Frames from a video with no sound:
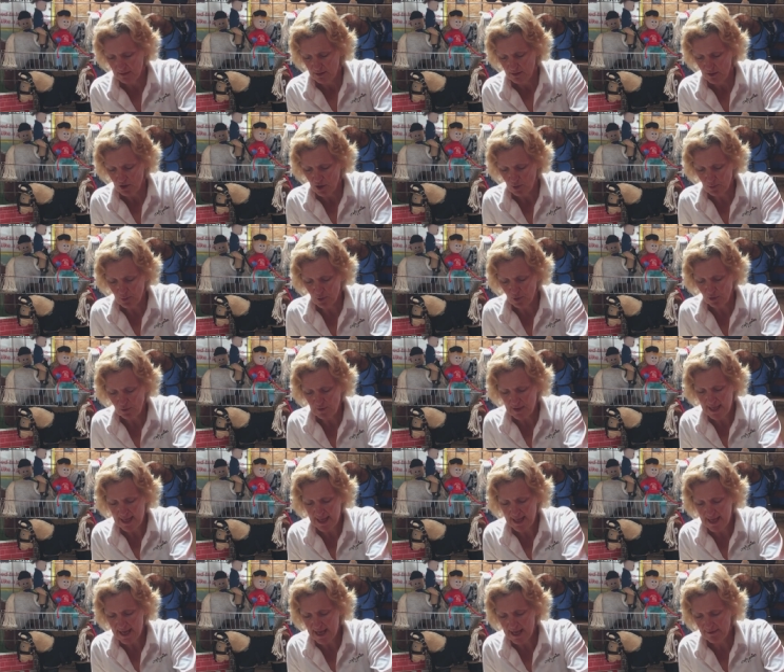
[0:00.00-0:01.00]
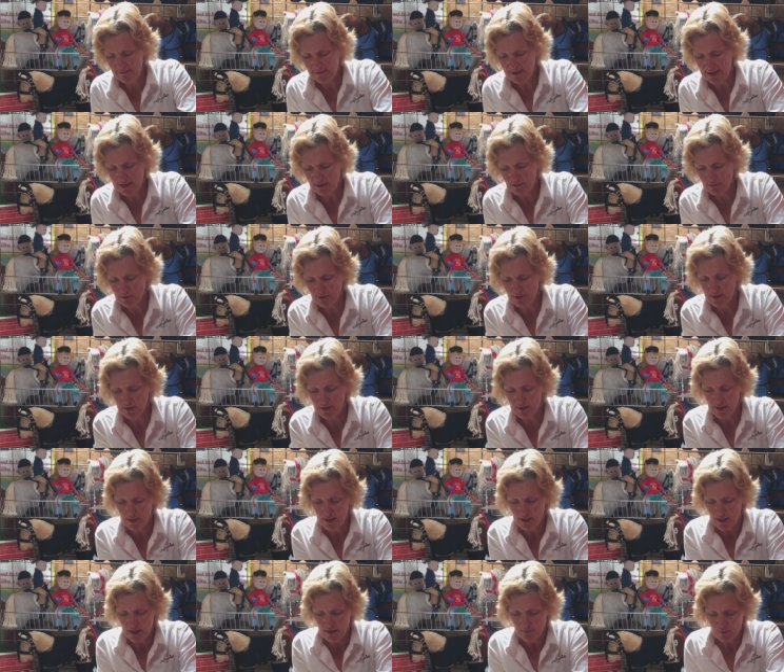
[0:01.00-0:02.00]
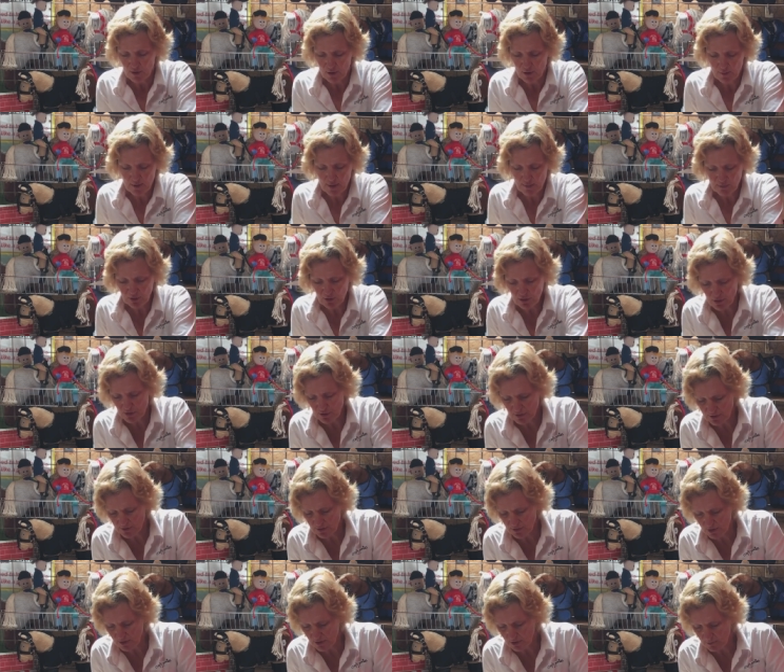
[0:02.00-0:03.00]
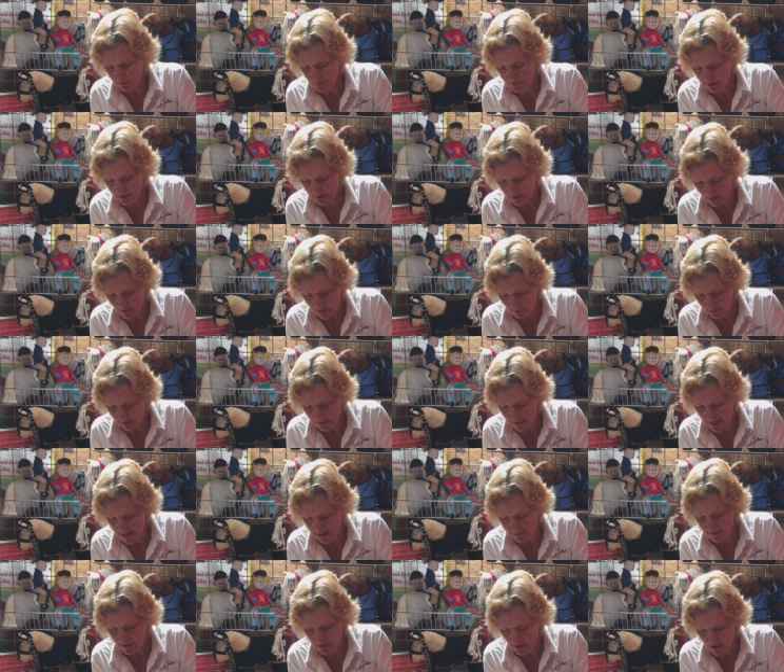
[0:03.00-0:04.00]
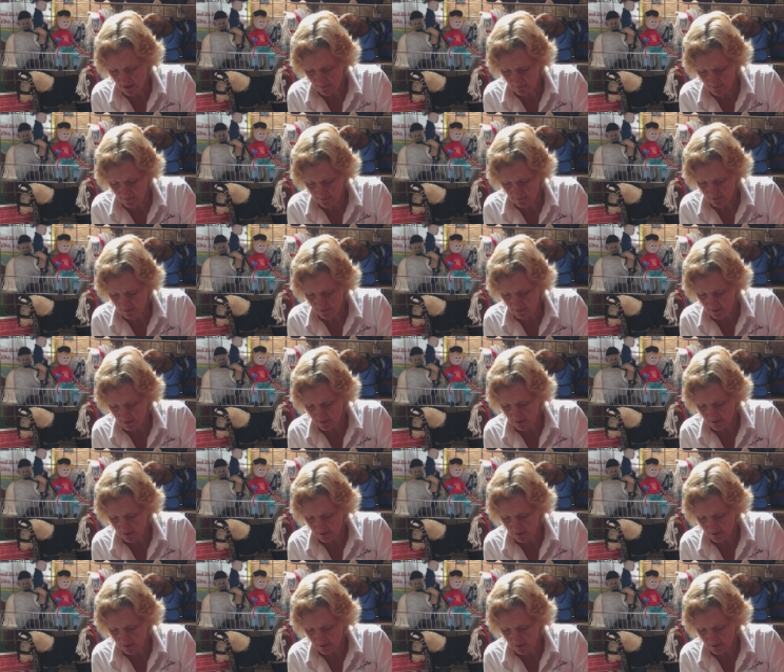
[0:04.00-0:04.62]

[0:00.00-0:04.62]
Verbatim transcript: you know pull the hair out but when we're going to plait them